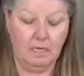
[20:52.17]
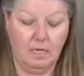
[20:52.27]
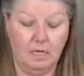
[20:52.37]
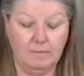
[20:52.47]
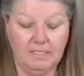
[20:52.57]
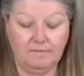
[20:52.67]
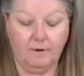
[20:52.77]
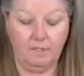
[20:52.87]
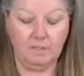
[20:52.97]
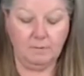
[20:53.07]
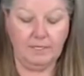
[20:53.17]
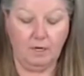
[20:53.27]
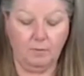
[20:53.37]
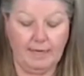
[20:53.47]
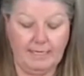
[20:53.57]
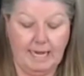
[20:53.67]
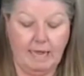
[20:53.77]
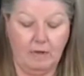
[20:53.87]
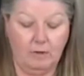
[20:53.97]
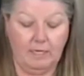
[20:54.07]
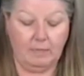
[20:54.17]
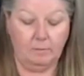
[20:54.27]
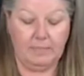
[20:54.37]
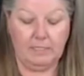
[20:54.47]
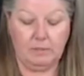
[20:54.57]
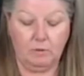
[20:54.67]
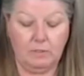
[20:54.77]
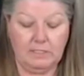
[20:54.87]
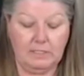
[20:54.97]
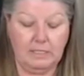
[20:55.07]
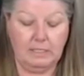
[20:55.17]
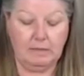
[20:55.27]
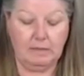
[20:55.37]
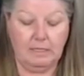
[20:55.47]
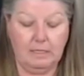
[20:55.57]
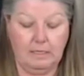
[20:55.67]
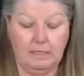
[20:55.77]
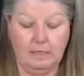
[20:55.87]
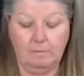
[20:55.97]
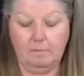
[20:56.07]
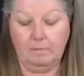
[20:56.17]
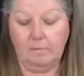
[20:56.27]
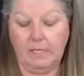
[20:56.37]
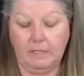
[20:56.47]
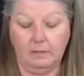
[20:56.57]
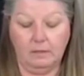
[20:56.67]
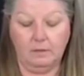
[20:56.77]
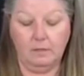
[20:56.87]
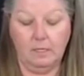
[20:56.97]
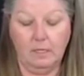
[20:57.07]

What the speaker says: As far as we know right now, it'll be towards the middle